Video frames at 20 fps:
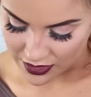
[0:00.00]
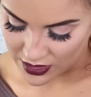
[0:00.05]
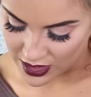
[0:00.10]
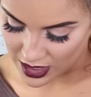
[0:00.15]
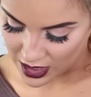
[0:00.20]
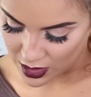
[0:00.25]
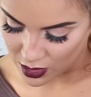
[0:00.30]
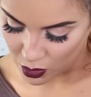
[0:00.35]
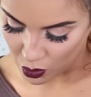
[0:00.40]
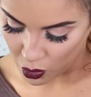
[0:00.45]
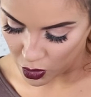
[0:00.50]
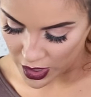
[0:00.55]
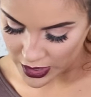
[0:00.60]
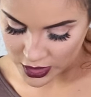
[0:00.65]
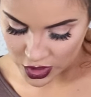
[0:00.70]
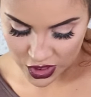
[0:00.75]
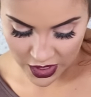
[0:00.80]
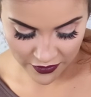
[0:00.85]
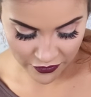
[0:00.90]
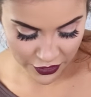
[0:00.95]
and then
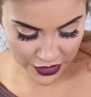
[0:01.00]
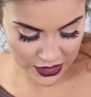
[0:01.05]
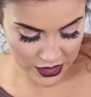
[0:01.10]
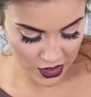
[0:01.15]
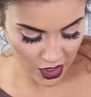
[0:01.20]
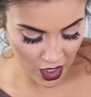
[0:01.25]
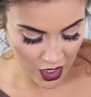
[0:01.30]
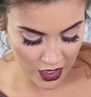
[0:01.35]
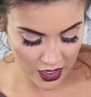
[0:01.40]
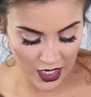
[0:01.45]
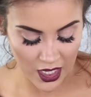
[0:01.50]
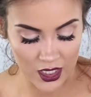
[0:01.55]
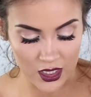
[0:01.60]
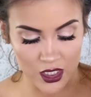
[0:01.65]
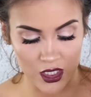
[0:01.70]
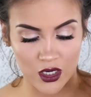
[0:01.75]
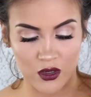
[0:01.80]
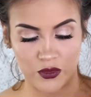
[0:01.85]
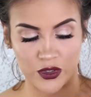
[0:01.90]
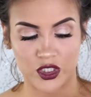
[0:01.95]
one Jeffree Star
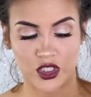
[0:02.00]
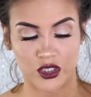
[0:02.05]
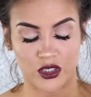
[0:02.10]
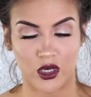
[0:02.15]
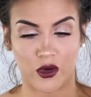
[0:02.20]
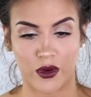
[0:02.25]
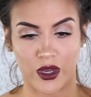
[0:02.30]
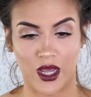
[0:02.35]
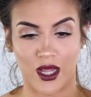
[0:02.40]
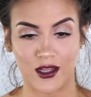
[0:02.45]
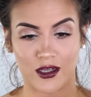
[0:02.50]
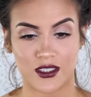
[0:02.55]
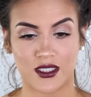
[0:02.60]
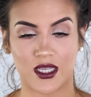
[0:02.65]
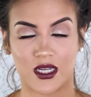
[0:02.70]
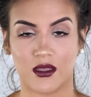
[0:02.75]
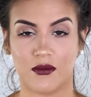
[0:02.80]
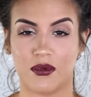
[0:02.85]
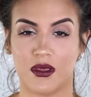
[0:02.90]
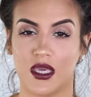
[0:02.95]
color, which you know what color is
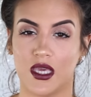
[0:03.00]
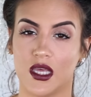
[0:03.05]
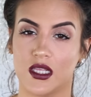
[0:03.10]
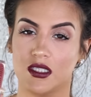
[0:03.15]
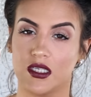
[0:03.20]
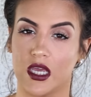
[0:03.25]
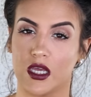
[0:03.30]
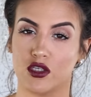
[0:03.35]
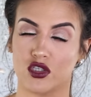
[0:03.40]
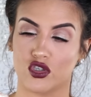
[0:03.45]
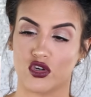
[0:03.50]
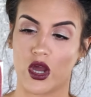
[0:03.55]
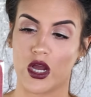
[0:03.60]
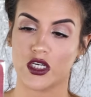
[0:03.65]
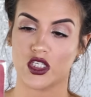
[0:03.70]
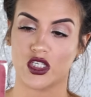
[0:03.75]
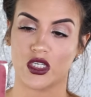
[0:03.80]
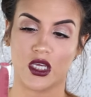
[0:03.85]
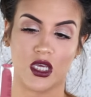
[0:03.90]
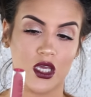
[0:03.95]
gonna be. It's
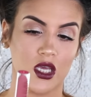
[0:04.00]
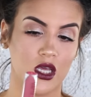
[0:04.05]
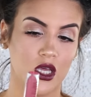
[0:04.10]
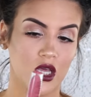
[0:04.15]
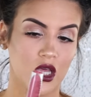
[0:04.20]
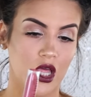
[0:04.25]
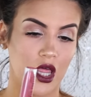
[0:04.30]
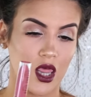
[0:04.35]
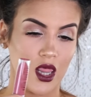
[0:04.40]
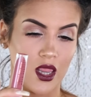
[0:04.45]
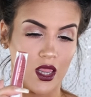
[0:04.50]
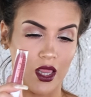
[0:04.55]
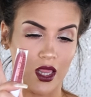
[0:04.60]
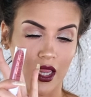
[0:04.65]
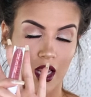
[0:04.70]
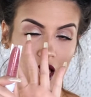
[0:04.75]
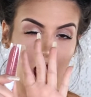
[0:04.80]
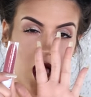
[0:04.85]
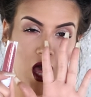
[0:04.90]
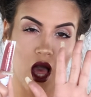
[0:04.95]
androgyny.
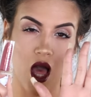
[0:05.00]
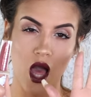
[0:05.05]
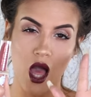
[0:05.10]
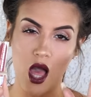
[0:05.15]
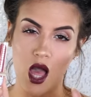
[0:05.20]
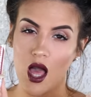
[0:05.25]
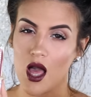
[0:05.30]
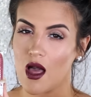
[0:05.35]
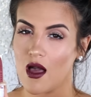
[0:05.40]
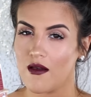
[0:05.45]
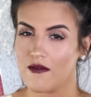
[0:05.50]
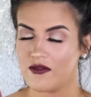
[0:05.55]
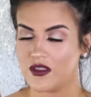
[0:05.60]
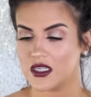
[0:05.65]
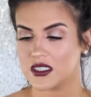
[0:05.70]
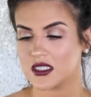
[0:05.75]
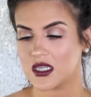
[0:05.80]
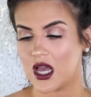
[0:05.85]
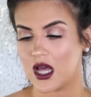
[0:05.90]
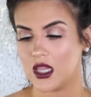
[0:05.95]
Love
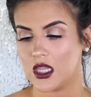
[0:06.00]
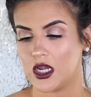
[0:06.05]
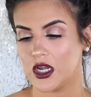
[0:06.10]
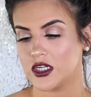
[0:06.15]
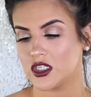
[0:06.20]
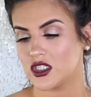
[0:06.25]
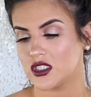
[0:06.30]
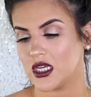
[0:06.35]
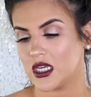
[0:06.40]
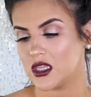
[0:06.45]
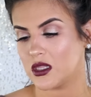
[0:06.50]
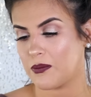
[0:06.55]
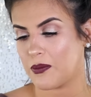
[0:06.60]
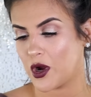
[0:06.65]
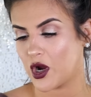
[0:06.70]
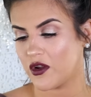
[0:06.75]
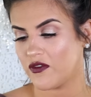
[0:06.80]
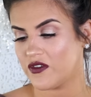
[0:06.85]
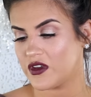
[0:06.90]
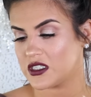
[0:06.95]
this color. It's just like the
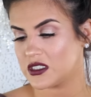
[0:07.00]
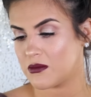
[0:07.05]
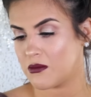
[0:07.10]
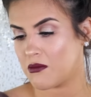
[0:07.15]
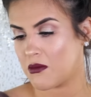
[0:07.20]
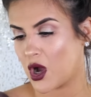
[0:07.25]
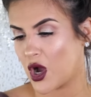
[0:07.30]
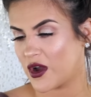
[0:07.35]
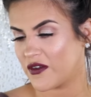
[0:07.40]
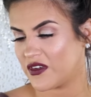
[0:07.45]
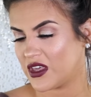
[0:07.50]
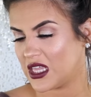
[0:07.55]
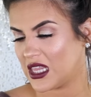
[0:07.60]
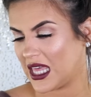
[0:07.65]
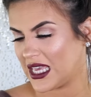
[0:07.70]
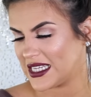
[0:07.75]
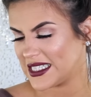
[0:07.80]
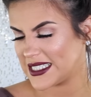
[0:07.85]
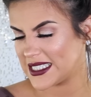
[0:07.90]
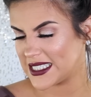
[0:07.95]
perfect mauve,
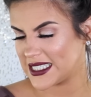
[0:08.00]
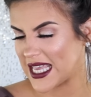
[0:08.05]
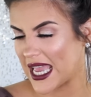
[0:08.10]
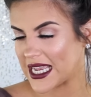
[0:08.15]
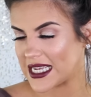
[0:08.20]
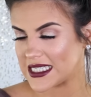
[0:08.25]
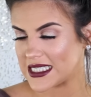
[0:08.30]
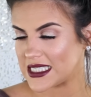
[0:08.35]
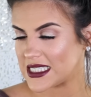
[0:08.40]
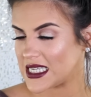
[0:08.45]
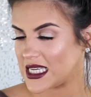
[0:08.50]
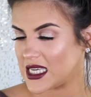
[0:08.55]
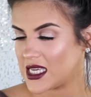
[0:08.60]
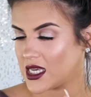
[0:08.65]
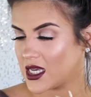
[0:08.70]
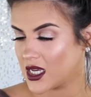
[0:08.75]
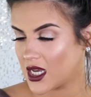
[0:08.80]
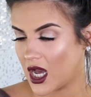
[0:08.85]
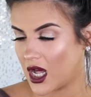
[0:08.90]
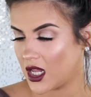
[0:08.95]
like
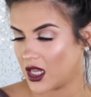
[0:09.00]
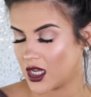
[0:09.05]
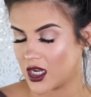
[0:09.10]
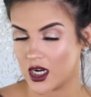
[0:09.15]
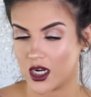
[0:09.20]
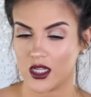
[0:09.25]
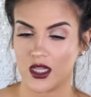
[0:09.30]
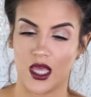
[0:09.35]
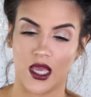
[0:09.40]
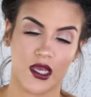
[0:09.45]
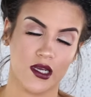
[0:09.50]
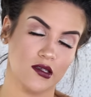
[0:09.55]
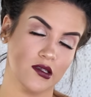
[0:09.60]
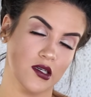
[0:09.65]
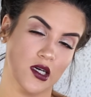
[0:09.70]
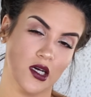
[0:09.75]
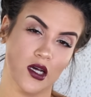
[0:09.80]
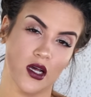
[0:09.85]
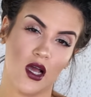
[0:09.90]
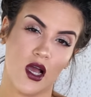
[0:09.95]
sexy color. Like
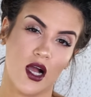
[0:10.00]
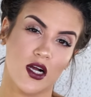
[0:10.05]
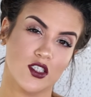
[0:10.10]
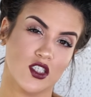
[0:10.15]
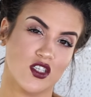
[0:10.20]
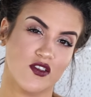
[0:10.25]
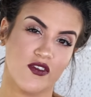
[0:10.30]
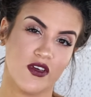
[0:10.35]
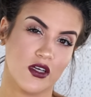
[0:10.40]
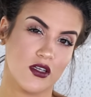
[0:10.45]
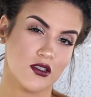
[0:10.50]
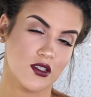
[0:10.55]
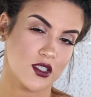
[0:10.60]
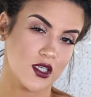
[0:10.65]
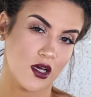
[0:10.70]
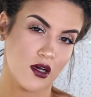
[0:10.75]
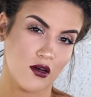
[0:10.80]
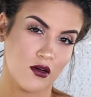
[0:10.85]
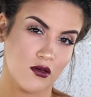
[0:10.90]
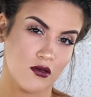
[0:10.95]
I just feel
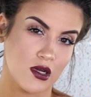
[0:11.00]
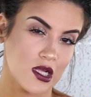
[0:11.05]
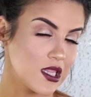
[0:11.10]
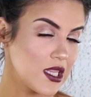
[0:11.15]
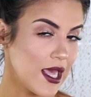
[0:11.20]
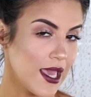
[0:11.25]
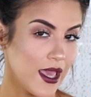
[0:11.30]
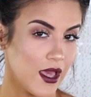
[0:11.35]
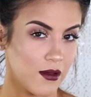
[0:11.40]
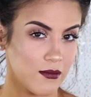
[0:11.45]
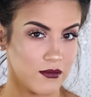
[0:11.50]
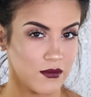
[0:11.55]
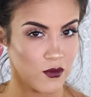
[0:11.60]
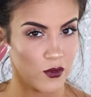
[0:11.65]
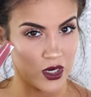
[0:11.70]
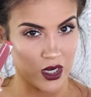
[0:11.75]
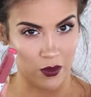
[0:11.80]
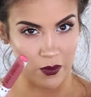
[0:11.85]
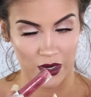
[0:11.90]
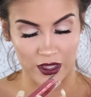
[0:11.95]
so glam
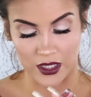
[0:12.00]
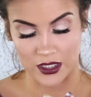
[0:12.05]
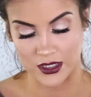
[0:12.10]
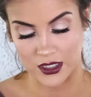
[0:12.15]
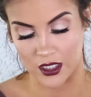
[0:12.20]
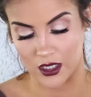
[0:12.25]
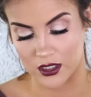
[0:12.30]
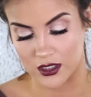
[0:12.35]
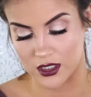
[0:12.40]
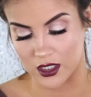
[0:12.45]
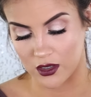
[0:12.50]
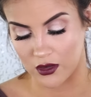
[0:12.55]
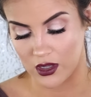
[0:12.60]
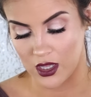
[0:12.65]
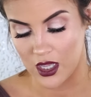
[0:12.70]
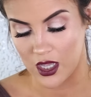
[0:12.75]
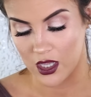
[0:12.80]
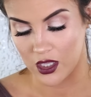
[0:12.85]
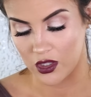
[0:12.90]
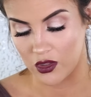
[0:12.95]
when I wear this look. So
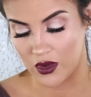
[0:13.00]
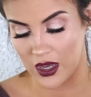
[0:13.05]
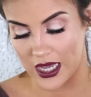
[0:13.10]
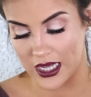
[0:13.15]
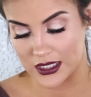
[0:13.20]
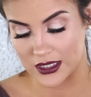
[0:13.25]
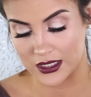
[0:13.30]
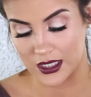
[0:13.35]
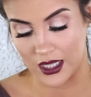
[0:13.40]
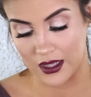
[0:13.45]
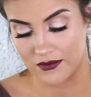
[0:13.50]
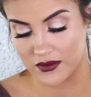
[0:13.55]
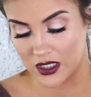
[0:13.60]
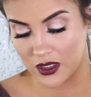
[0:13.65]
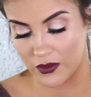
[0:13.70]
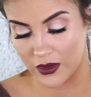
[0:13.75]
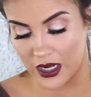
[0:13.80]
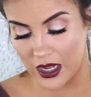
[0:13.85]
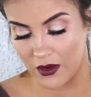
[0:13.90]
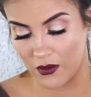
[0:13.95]
you guys loved
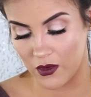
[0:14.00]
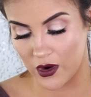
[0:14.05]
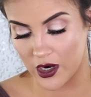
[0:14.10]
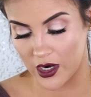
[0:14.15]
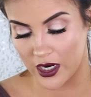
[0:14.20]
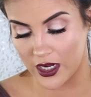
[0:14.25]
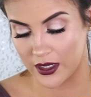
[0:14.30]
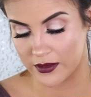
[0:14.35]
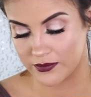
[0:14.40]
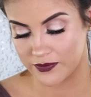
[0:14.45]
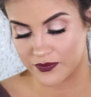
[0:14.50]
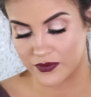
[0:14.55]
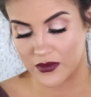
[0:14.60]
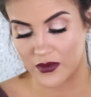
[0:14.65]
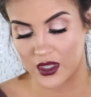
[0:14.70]
it when I wore it